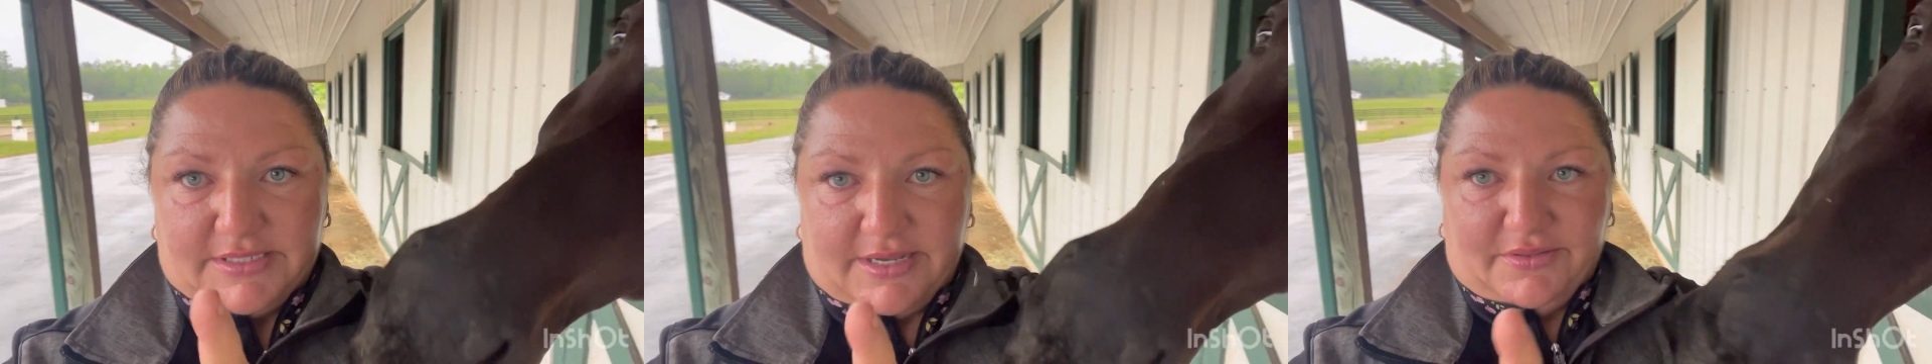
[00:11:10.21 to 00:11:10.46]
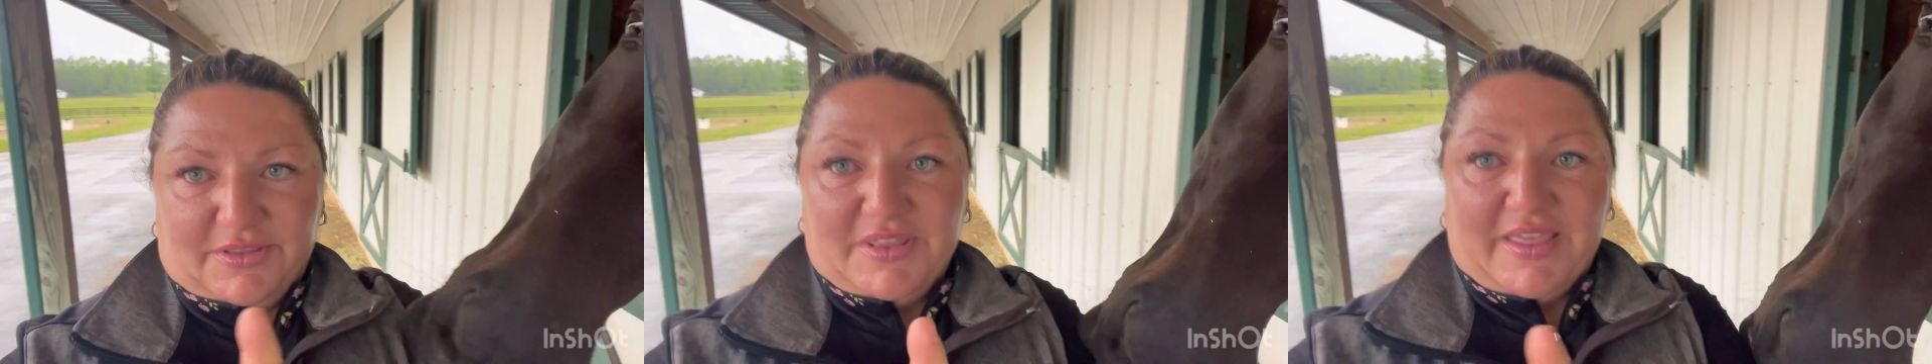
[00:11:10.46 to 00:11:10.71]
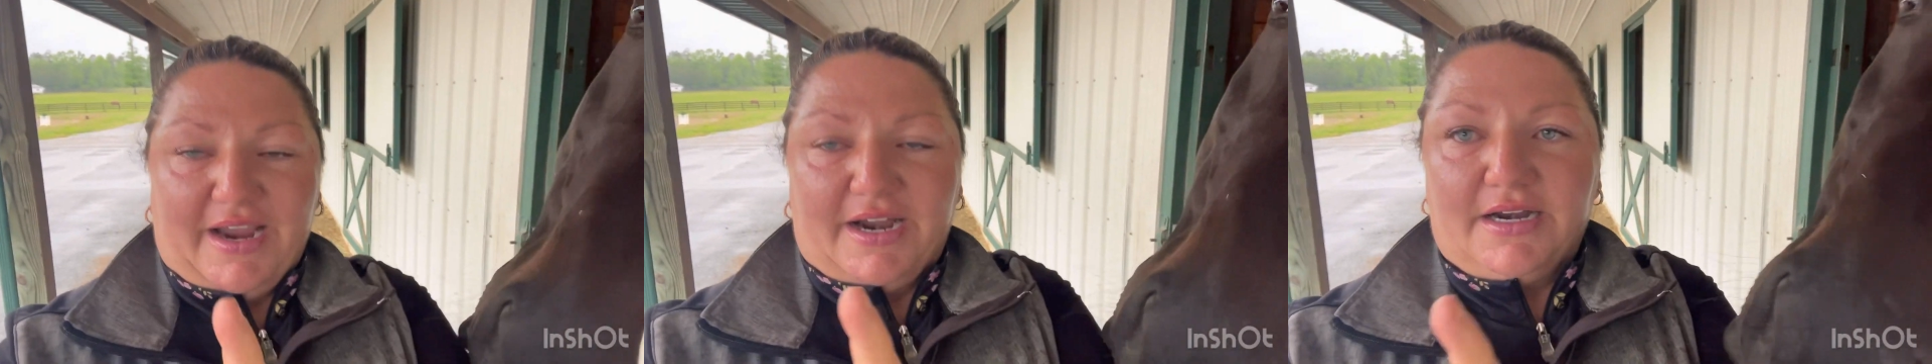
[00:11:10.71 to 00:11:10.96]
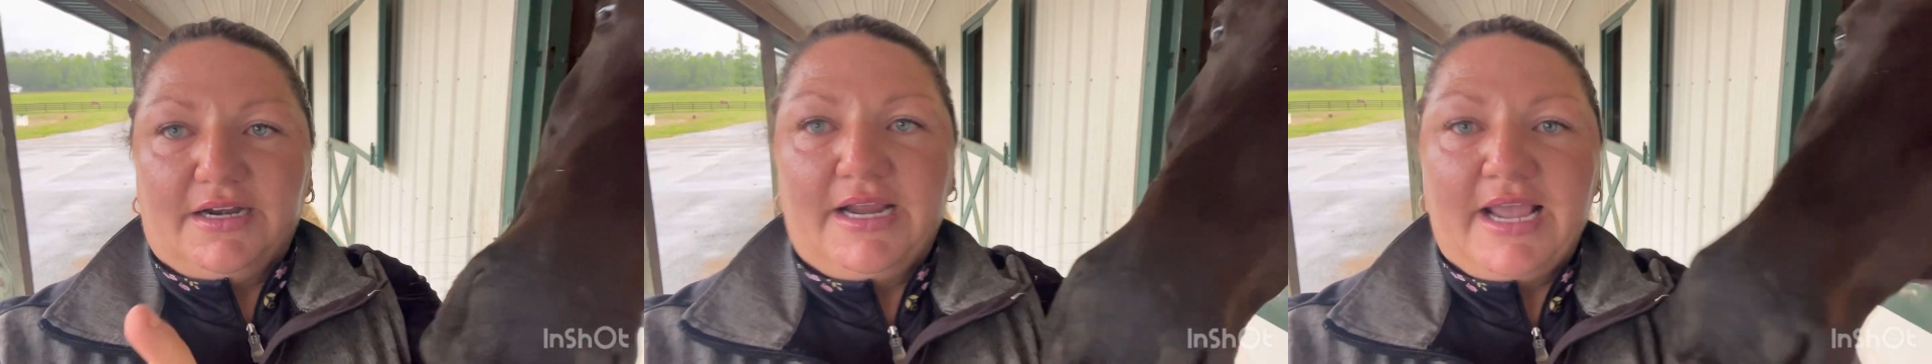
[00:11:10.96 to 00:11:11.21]
down
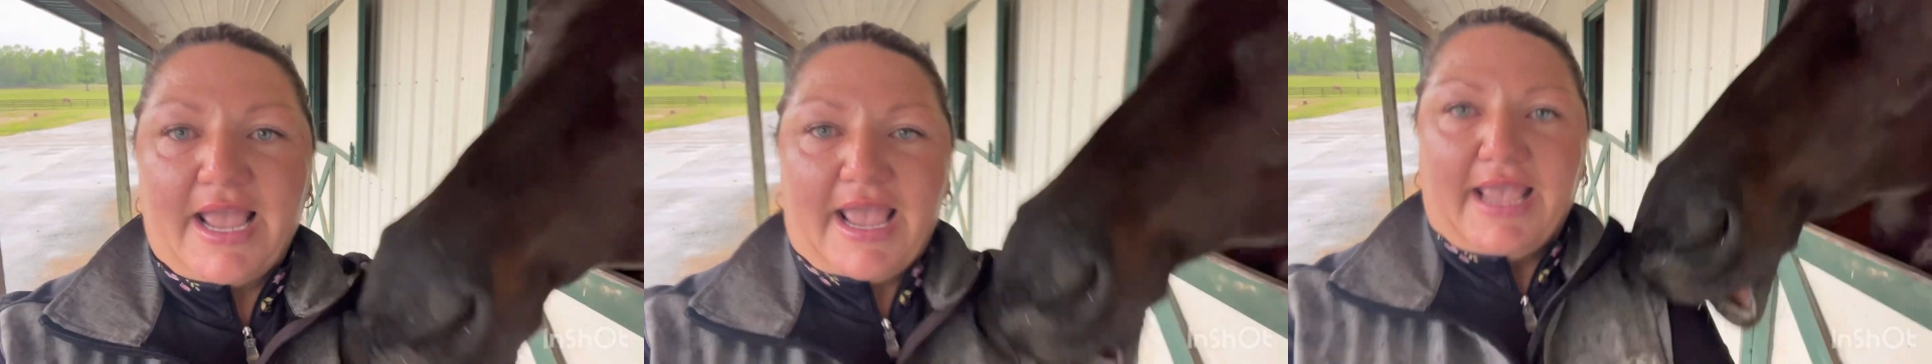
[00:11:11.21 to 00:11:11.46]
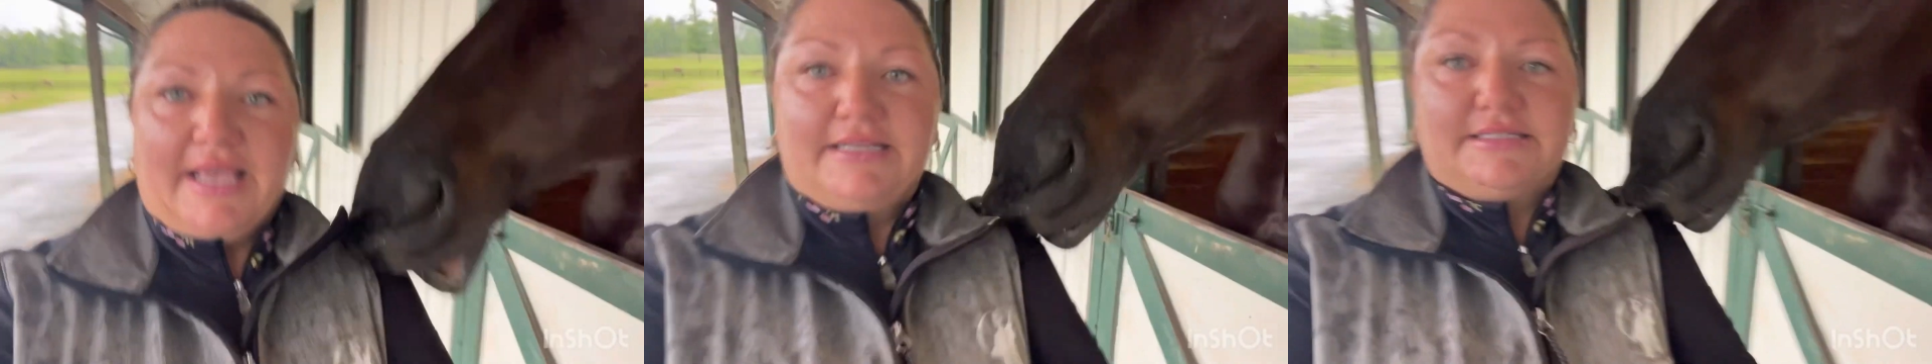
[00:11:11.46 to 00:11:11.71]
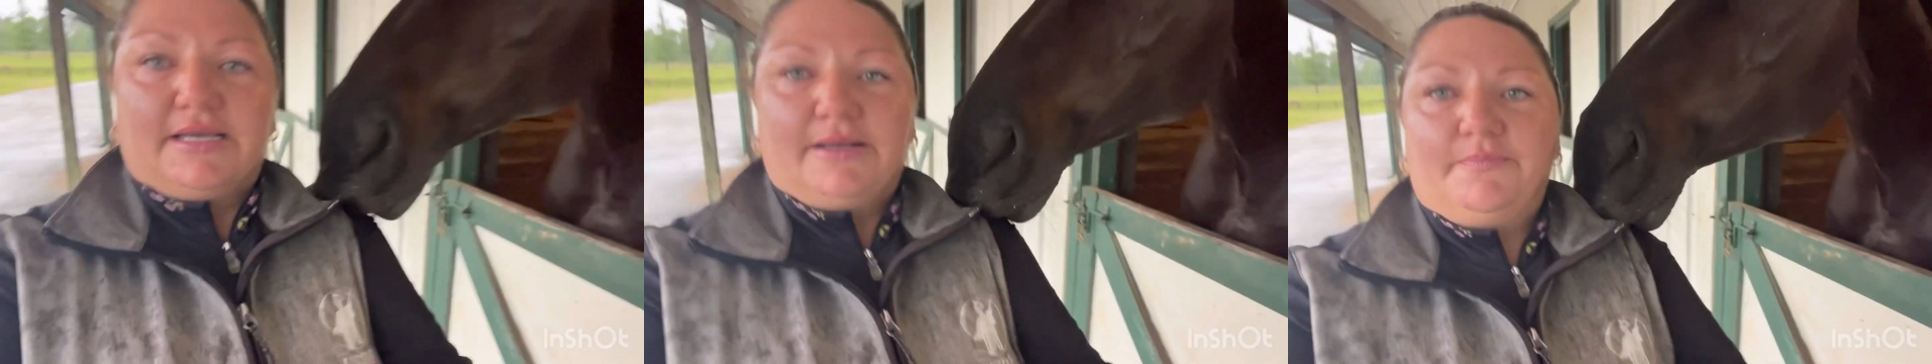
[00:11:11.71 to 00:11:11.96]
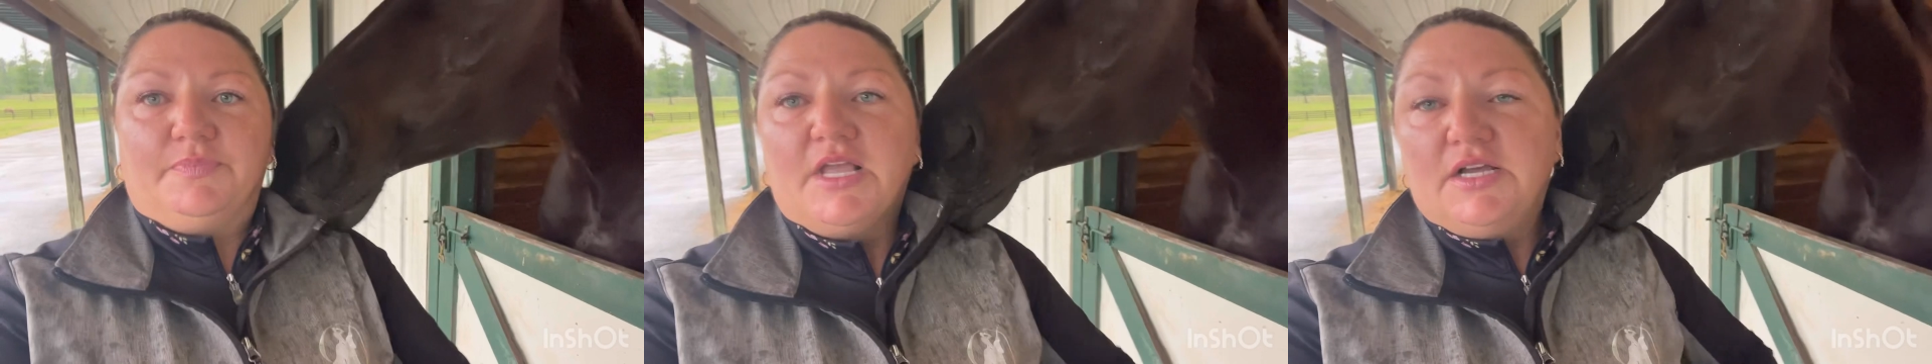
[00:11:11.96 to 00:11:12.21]
there. And
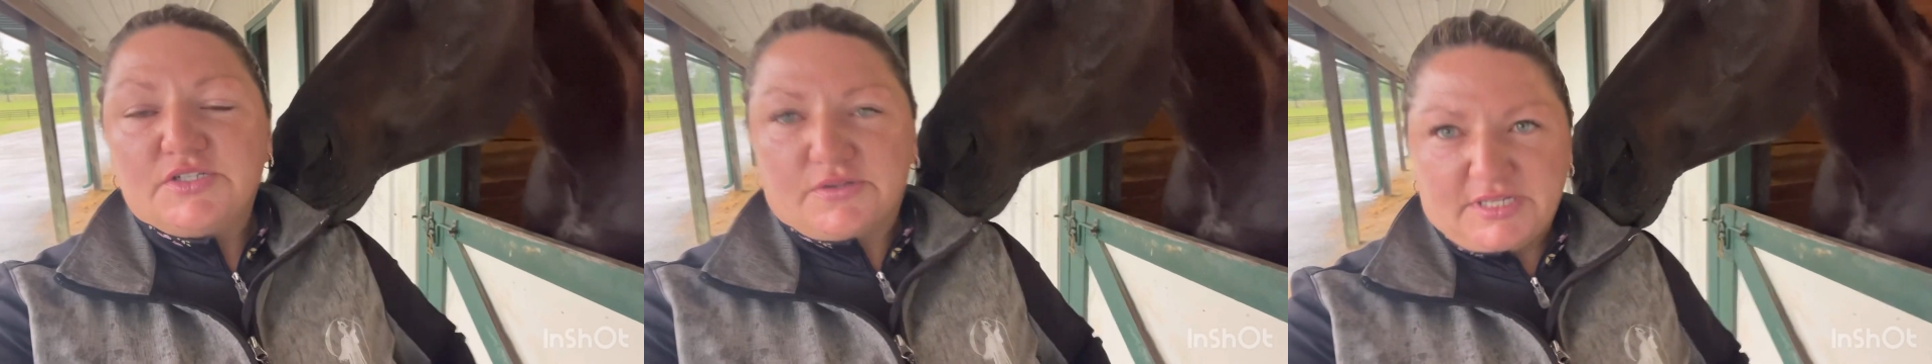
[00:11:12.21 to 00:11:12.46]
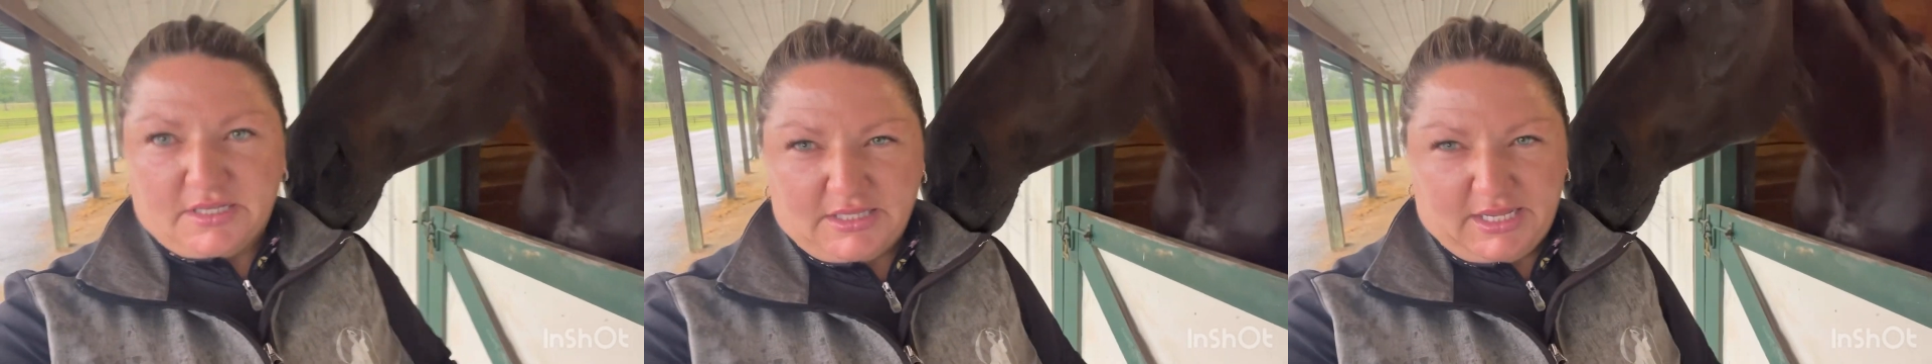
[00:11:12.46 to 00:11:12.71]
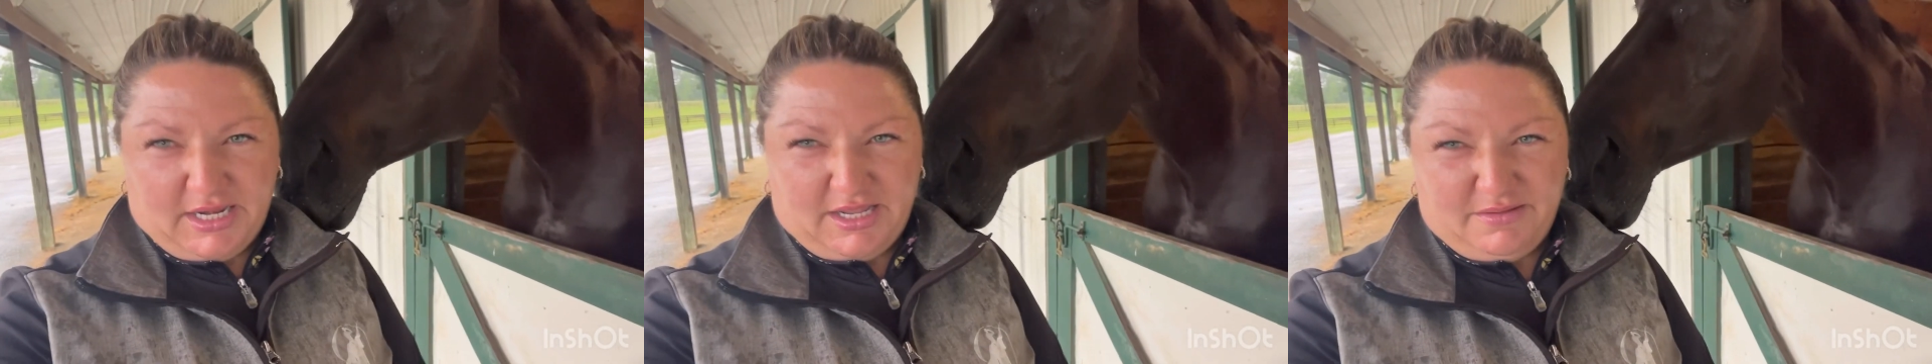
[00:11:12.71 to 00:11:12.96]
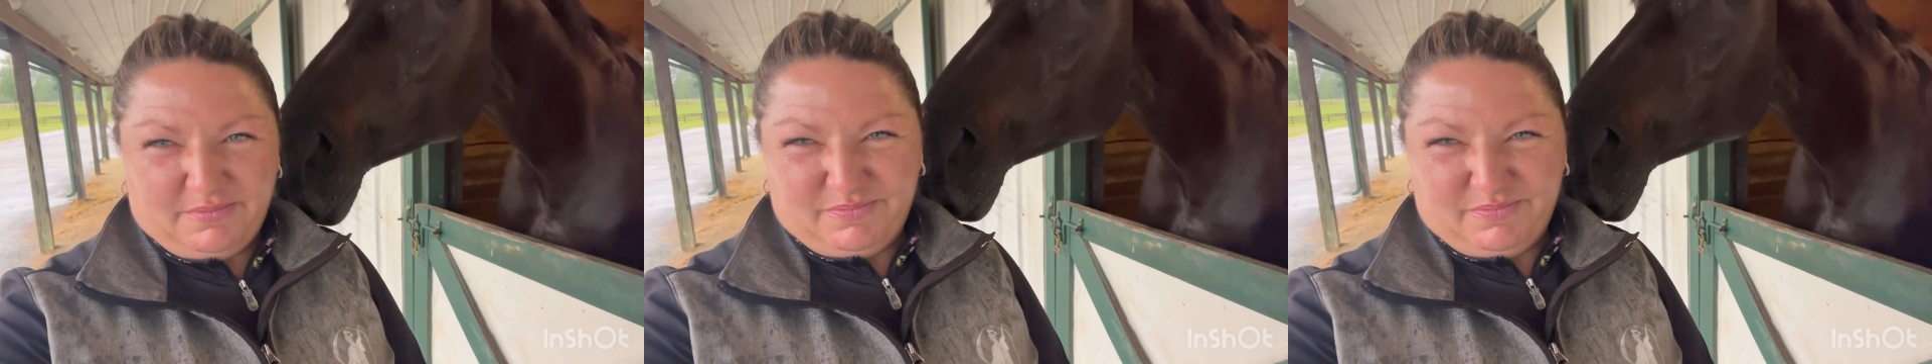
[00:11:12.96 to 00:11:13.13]
don't tell Lainey.